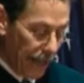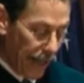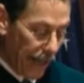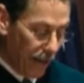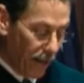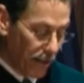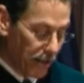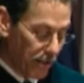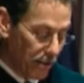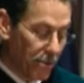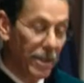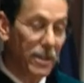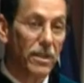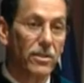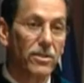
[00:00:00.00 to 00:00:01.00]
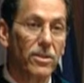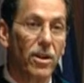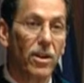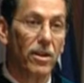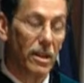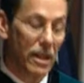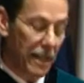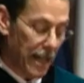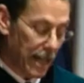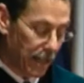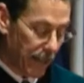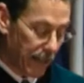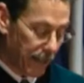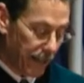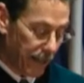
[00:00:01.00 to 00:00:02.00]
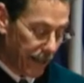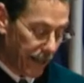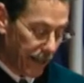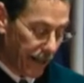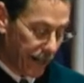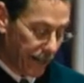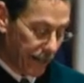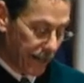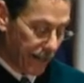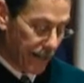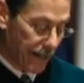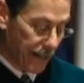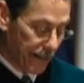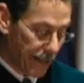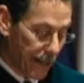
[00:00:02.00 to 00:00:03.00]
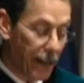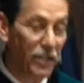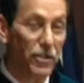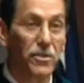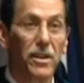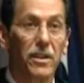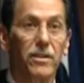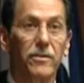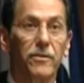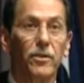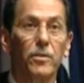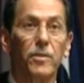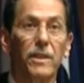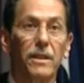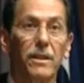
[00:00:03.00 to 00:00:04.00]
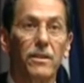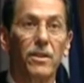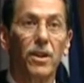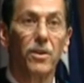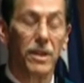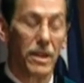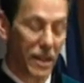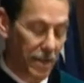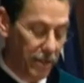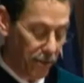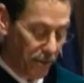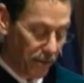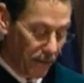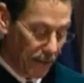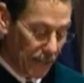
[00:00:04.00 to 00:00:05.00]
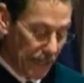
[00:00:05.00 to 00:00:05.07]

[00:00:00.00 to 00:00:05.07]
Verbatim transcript: And also at the Salk, I'd like to thank uh, Doctors Inder Verma and Tony Hunter,